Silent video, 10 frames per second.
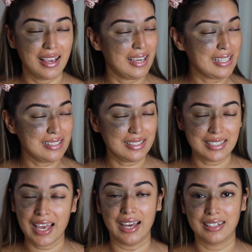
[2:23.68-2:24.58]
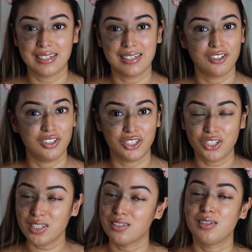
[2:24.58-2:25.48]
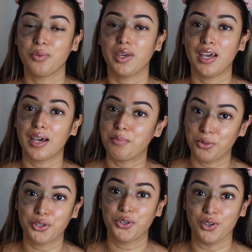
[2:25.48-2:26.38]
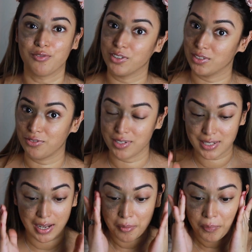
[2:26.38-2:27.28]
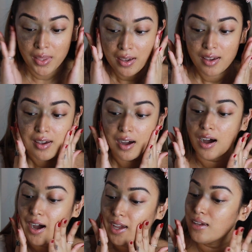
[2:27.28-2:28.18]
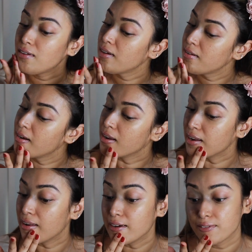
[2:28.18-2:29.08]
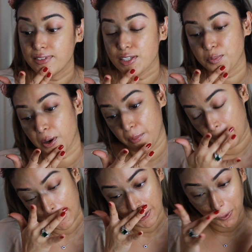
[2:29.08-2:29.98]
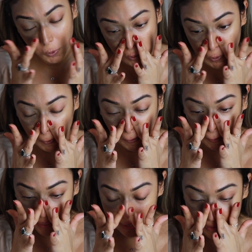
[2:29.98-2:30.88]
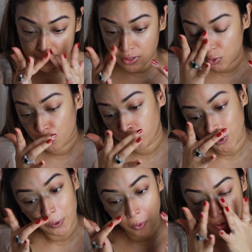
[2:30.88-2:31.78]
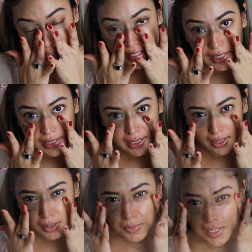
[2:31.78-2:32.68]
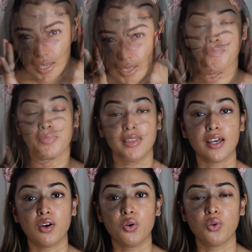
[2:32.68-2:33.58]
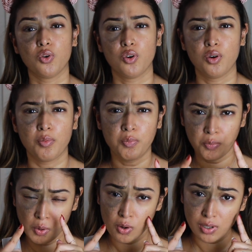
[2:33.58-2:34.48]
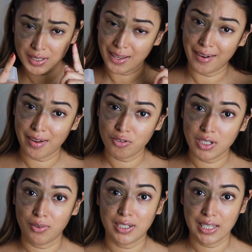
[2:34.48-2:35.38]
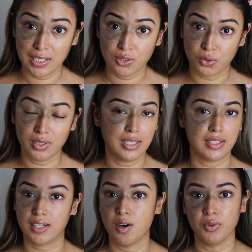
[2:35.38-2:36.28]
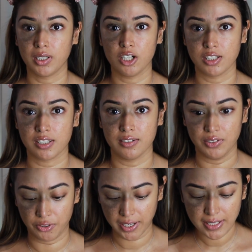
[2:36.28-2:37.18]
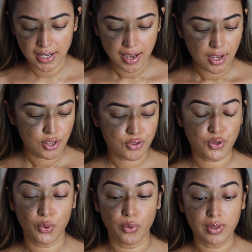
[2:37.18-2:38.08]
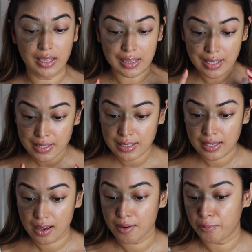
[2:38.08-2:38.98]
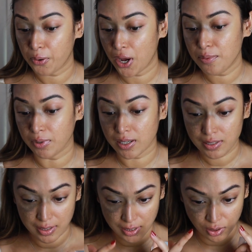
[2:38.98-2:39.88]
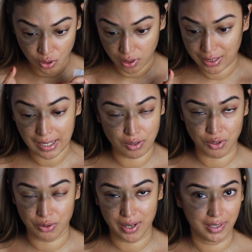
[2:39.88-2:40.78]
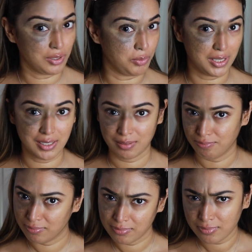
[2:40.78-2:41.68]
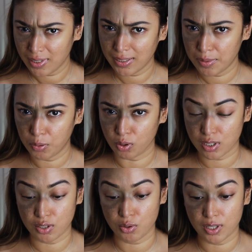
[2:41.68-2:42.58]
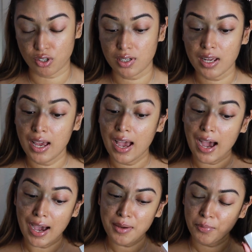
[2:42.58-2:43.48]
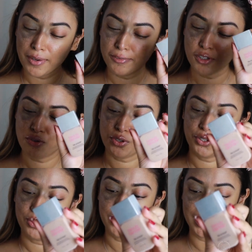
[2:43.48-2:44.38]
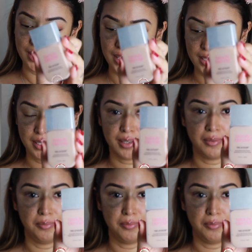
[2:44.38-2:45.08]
intact, just the way I put it on for the first time. I love this primer, and also it is good for all skin types. Now, pores around our T-zone is a common concern, right? So this primer does not counteract with any pore situation. I prefer to use this